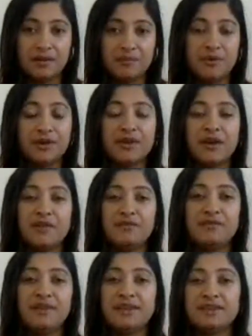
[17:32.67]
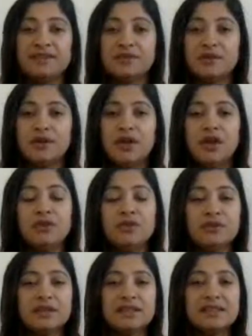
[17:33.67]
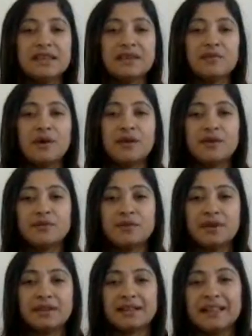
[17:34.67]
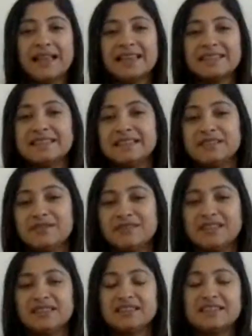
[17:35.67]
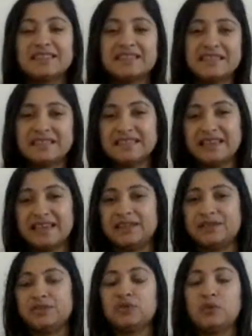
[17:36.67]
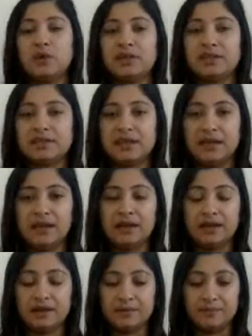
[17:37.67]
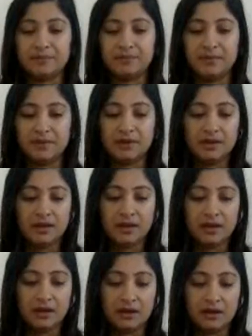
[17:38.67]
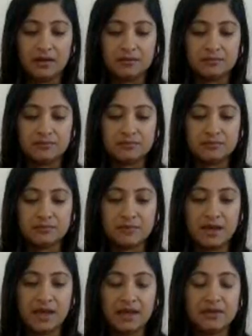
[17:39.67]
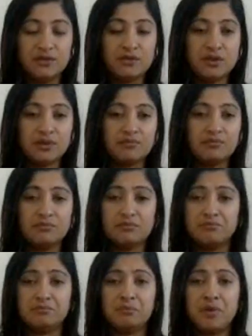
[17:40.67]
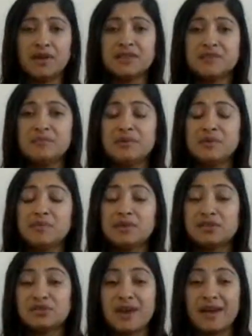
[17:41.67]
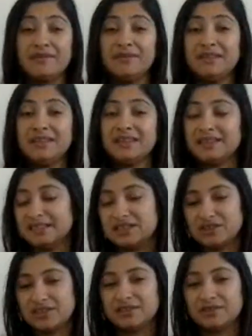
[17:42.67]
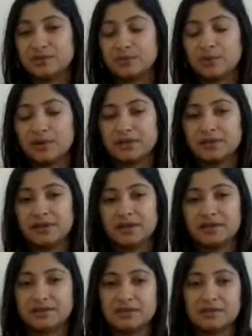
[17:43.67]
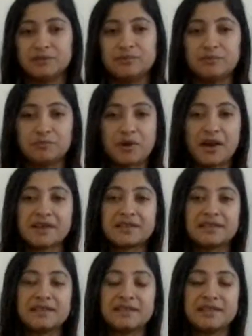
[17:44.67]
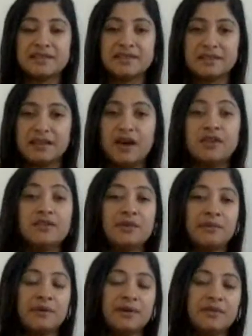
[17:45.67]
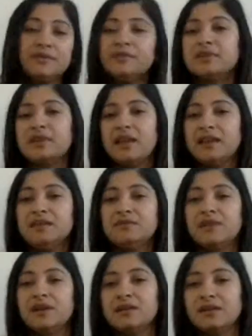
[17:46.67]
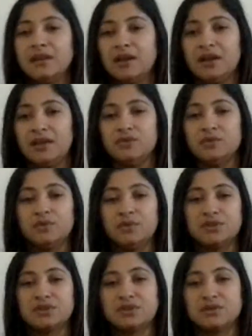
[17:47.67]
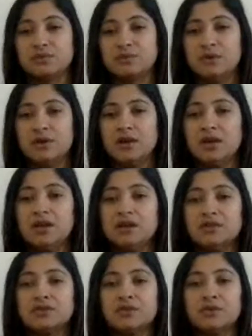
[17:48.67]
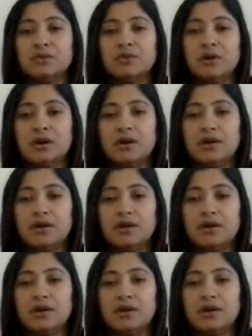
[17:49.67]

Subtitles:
putting on weight. So you can take one-on-one classes. You can just sit and do it. Um, and you can possibly be traveling and still do it, still practice this on the road, anywhere you wish to. So